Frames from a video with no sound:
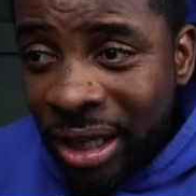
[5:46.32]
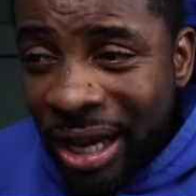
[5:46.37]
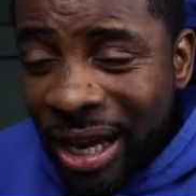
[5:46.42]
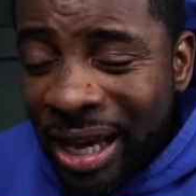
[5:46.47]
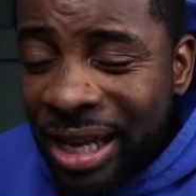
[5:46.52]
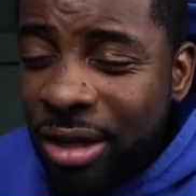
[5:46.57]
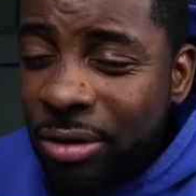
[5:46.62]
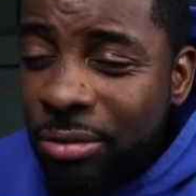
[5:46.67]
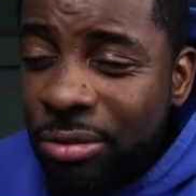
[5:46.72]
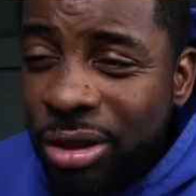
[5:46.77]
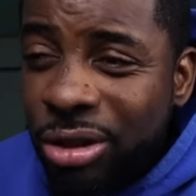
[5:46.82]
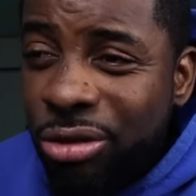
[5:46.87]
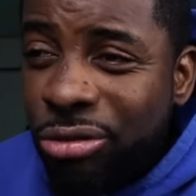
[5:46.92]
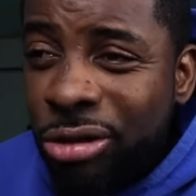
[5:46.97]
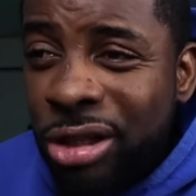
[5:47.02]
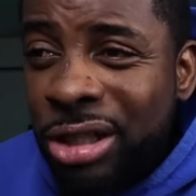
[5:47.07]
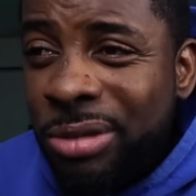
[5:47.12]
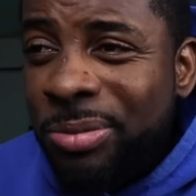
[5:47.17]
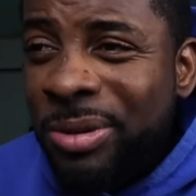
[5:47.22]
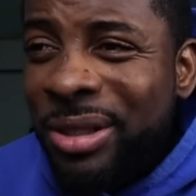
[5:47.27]
And it was
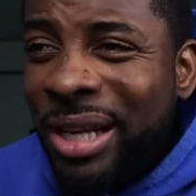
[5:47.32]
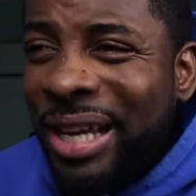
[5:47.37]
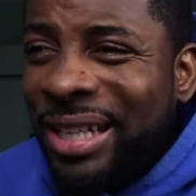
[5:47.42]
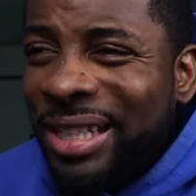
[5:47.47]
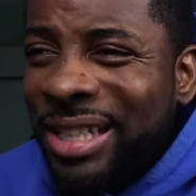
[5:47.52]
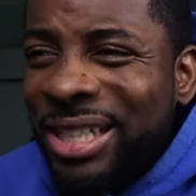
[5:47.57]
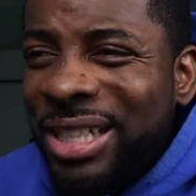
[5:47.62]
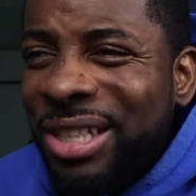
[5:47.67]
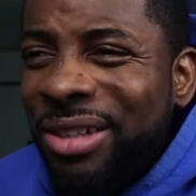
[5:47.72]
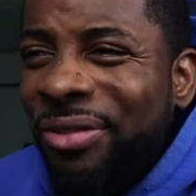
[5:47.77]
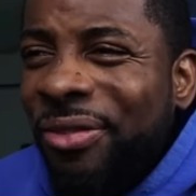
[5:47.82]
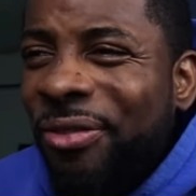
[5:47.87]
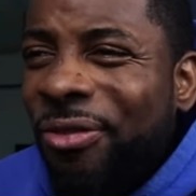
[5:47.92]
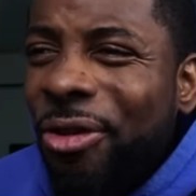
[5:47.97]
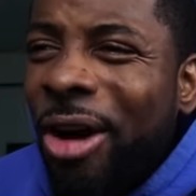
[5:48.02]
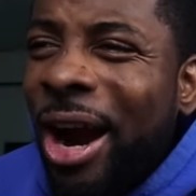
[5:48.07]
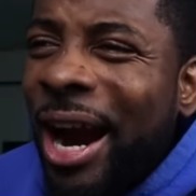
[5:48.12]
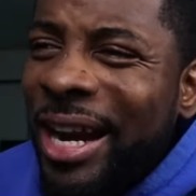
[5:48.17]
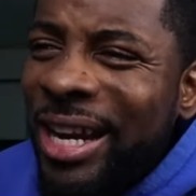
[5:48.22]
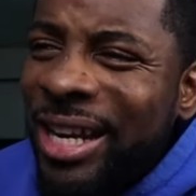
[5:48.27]
crispy. Like, did she
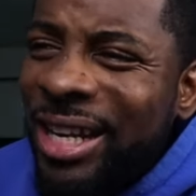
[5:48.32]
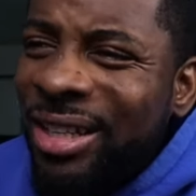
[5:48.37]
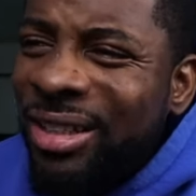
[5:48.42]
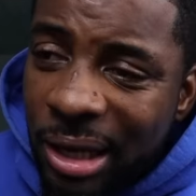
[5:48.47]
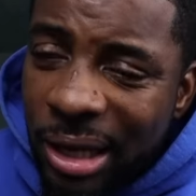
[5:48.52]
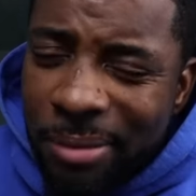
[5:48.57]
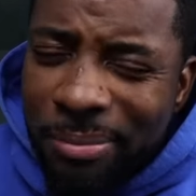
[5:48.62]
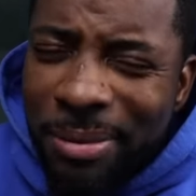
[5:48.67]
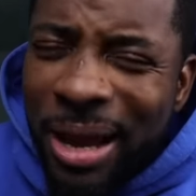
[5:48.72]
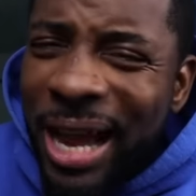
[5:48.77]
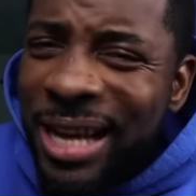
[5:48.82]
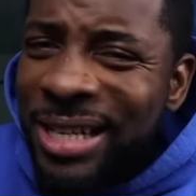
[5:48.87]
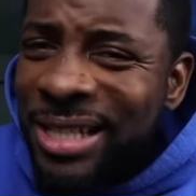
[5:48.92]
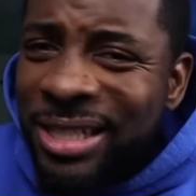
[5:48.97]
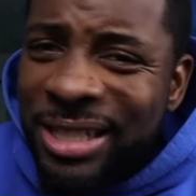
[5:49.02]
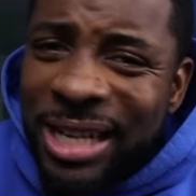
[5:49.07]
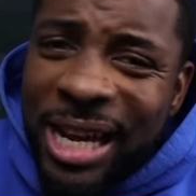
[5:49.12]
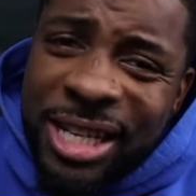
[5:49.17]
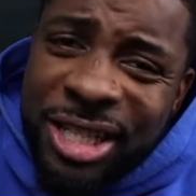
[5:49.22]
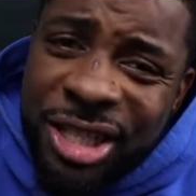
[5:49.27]
fry it?
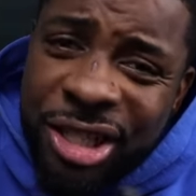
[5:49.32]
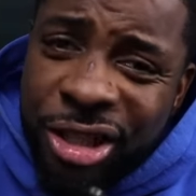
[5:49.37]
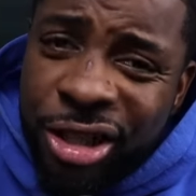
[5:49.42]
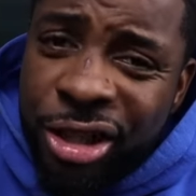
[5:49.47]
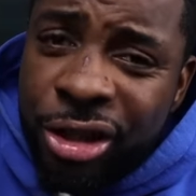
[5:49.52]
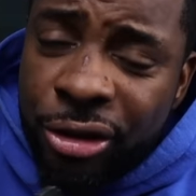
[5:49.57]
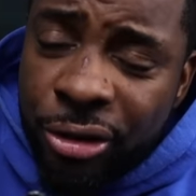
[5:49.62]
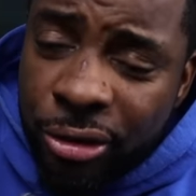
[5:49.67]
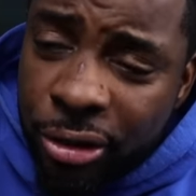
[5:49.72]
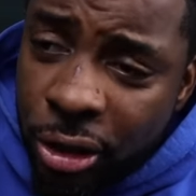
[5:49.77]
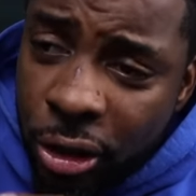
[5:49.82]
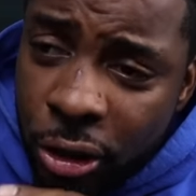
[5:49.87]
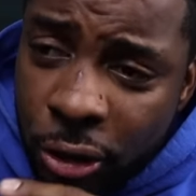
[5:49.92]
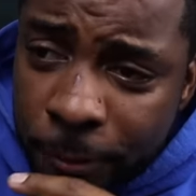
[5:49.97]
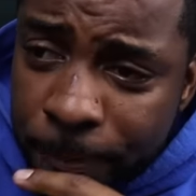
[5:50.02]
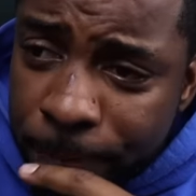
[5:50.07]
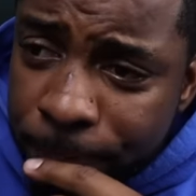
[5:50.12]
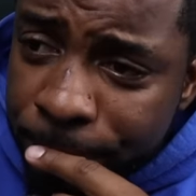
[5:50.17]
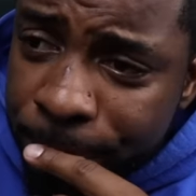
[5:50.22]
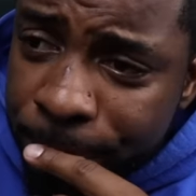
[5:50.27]
Imagine that's your girl, dog.